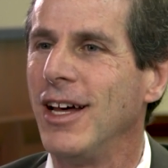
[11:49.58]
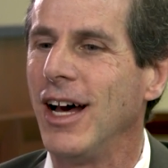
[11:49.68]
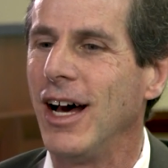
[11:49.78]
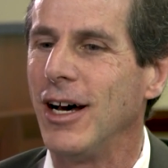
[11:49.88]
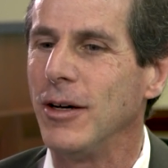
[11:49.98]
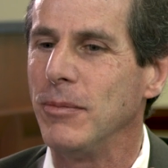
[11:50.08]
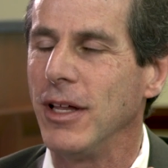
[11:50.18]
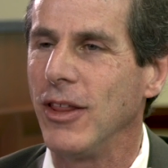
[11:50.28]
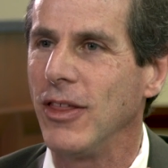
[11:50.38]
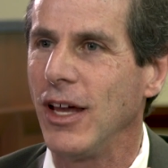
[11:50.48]

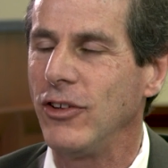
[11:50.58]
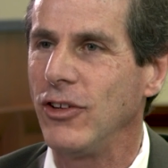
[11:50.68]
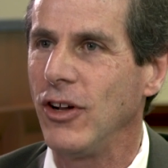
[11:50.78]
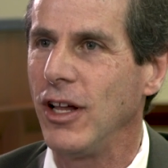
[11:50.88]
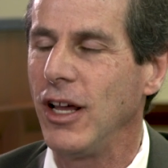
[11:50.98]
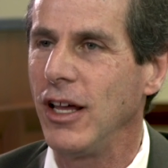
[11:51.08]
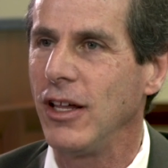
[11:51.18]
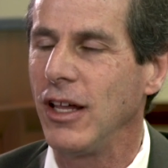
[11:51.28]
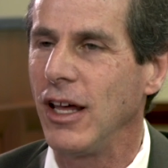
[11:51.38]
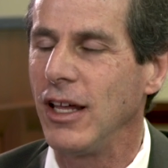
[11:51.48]
They should,
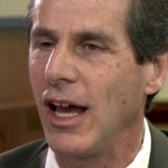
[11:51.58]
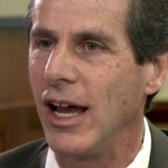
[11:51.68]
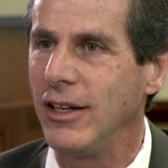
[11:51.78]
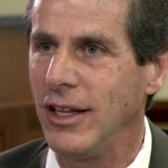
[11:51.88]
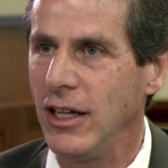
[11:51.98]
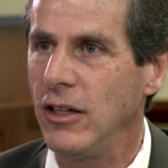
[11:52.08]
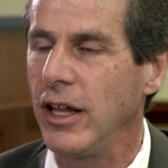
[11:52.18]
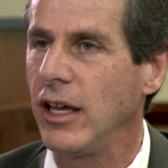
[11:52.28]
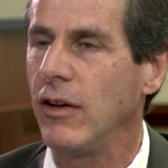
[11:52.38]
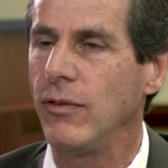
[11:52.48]

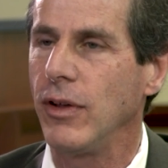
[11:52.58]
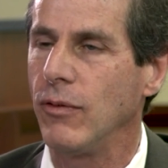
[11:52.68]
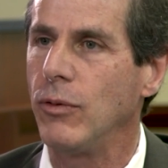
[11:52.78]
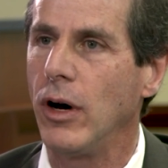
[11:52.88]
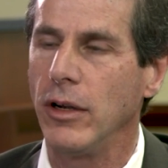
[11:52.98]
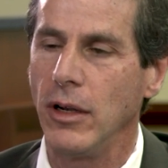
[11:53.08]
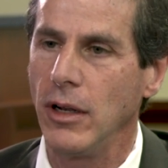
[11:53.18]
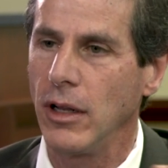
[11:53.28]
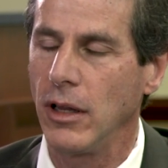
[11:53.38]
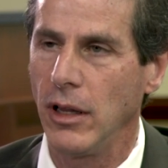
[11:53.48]
ideally, if one
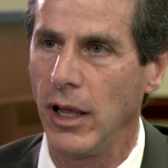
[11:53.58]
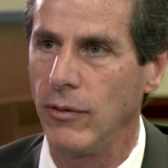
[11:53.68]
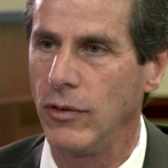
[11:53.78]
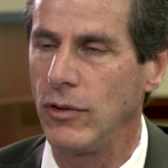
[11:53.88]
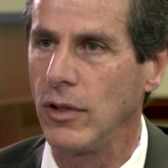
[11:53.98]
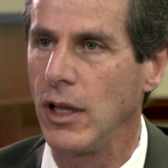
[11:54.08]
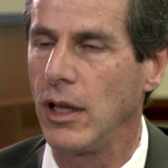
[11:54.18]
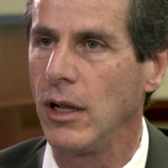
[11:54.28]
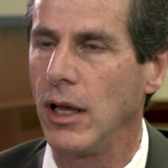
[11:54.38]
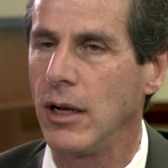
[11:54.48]
lives
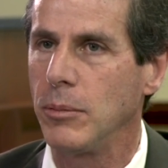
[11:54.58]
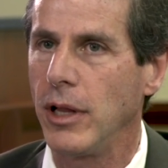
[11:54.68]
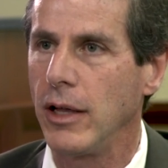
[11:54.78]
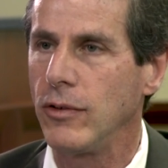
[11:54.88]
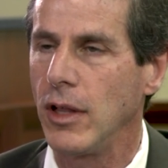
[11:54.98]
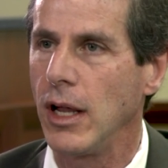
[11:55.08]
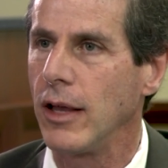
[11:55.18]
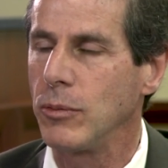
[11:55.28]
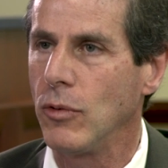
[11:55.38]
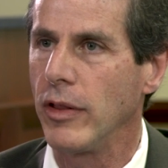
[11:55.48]
in a place that
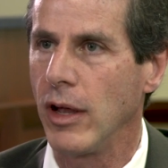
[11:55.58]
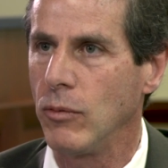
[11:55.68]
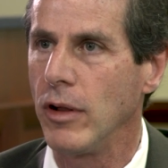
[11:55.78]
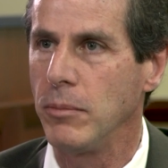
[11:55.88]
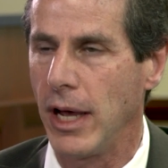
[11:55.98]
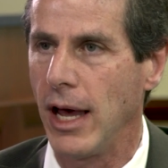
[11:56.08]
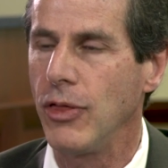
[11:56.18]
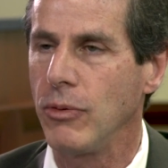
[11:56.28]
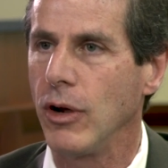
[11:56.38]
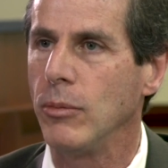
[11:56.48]
has more than one
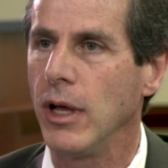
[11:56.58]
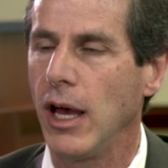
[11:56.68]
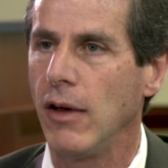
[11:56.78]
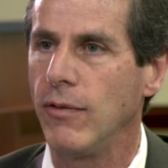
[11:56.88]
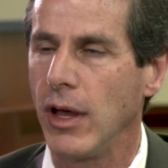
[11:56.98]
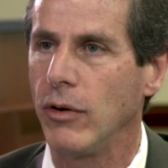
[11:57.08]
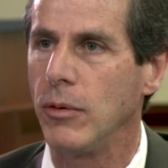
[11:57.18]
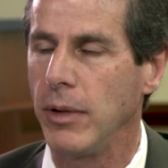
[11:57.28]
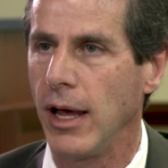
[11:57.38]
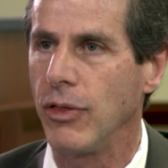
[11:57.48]
bathroom, have their
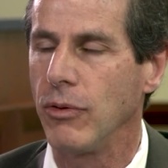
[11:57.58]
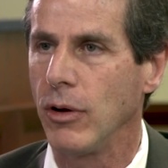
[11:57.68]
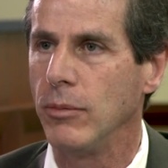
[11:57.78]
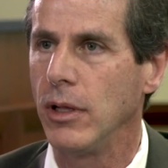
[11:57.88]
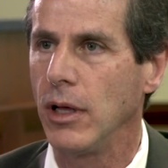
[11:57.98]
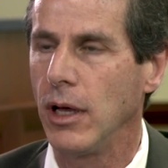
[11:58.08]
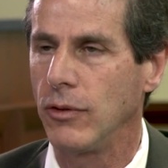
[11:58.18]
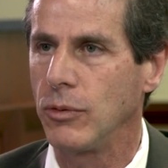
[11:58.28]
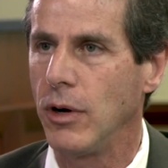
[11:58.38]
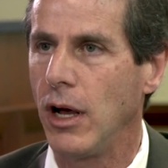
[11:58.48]
own bathroom
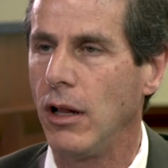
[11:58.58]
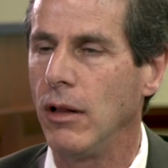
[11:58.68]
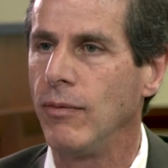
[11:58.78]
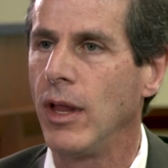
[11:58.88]
as well.